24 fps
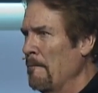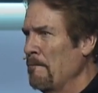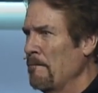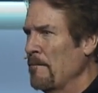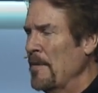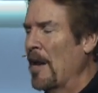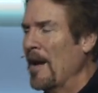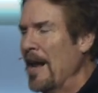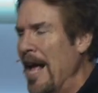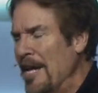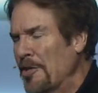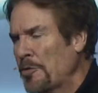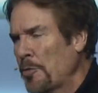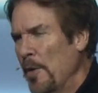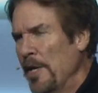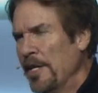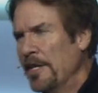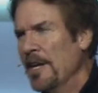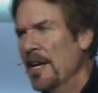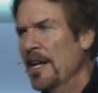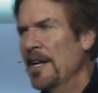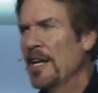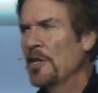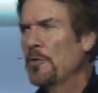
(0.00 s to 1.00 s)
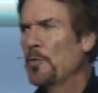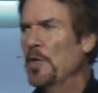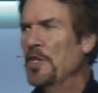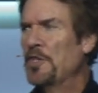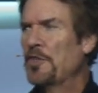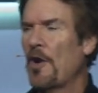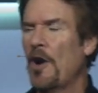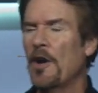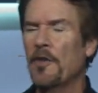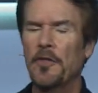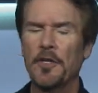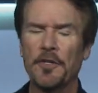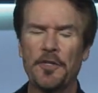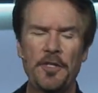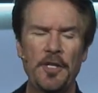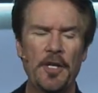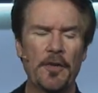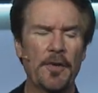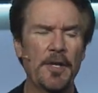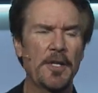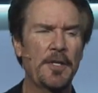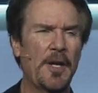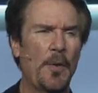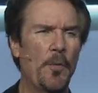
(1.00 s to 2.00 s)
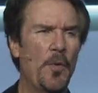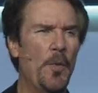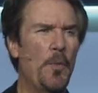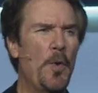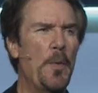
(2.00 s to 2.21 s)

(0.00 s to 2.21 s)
Now, last weekend, as we started this series, we,